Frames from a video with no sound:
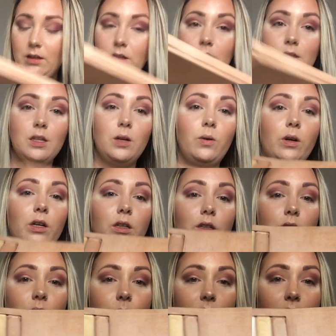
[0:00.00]
So our
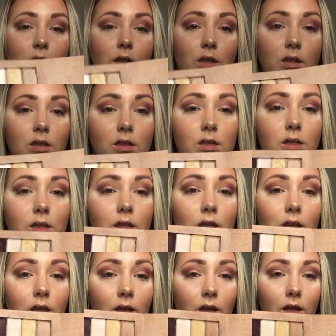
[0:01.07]
illuminators,
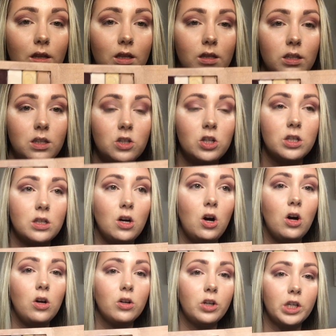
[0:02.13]
and this is just
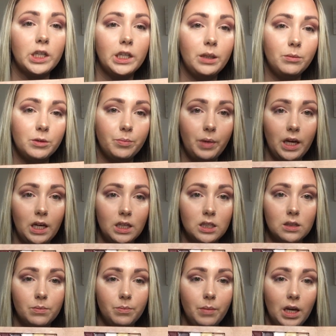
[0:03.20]
all creamed
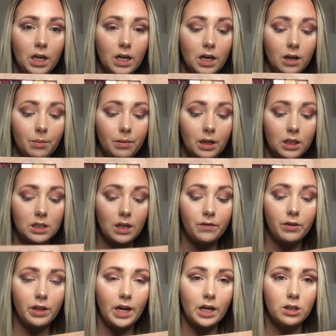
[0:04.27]
based makeup except
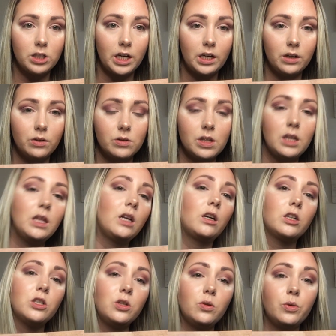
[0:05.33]
for the eyeshadows, and then
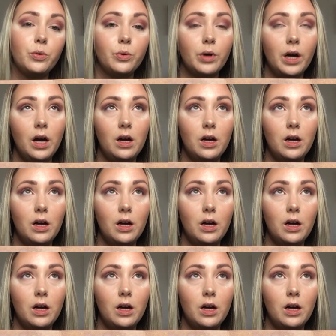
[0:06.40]
our two